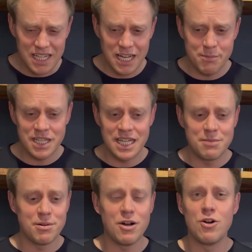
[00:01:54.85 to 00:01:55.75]
coming in,
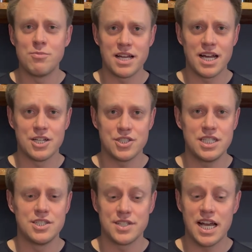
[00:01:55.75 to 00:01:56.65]
but oh my gosh, it
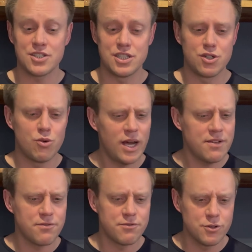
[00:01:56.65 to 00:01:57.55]
is actually
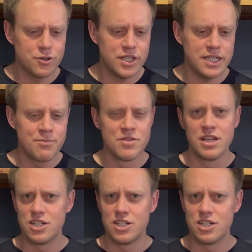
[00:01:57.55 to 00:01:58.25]
quite fruity.